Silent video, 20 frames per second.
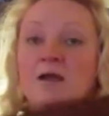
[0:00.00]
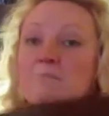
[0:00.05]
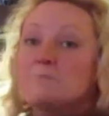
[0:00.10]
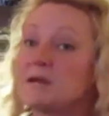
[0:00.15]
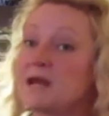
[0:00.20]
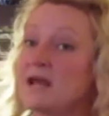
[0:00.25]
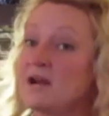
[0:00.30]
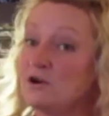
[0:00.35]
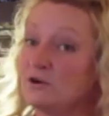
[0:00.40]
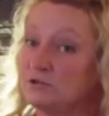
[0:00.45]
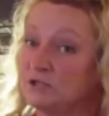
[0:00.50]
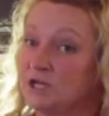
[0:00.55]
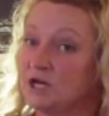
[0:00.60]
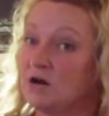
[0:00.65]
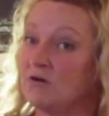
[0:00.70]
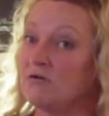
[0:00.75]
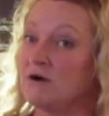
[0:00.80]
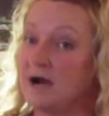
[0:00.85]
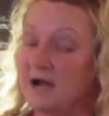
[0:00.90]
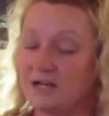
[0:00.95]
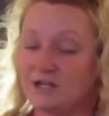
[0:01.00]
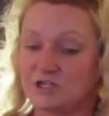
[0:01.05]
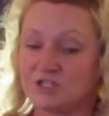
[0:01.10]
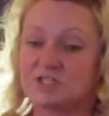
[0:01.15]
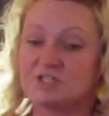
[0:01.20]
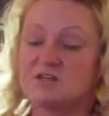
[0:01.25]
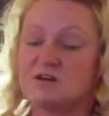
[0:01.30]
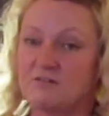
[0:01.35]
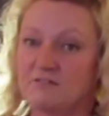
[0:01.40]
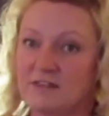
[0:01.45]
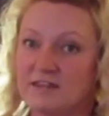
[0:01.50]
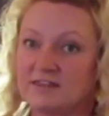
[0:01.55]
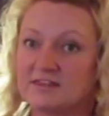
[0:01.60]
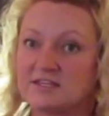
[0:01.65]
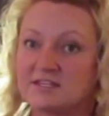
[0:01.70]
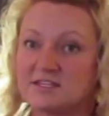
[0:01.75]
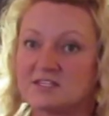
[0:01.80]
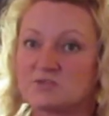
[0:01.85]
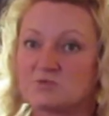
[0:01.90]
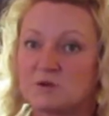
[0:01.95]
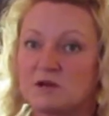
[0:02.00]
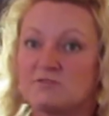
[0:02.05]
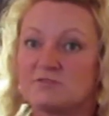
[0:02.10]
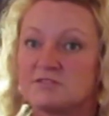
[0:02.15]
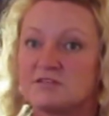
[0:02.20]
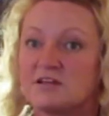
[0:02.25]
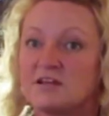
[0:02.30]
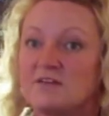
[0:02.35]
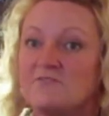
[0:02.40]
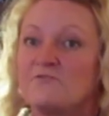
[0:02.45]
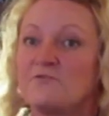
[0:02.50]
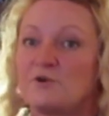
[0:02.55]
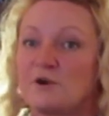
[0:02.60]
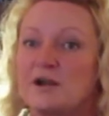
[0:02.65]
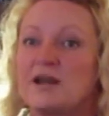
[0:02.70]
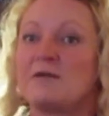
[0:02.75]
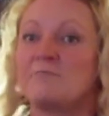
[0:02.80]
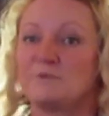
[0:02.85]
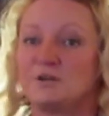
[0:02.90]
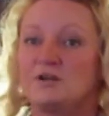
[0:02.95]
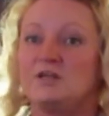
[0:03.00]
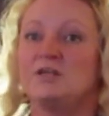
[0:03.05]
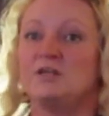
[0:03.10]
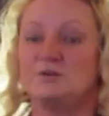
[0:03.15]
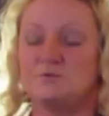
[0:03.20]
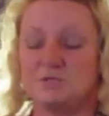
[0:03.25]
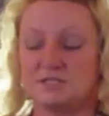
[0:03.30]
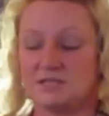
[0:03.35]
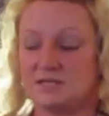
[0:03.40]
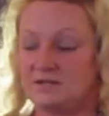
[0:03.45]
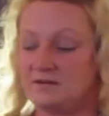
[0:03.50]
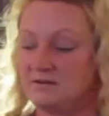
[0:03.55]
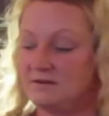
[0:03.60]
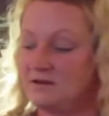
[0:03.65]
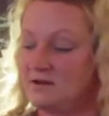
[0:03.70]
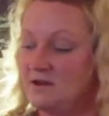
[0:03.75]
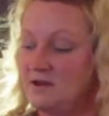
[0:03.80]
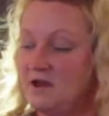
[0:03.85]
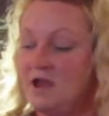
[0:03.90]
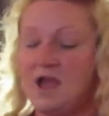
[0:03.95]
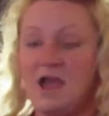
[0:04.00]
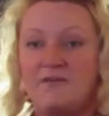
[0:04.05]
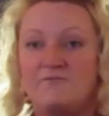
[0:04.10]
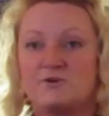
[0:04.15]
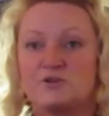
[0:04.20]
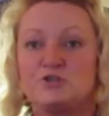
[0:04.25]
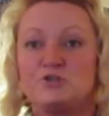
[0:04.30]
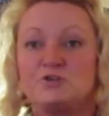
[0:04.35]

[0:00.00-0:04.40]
But I don't know. I just know that this is what I was looking for and I'm going to use it. And for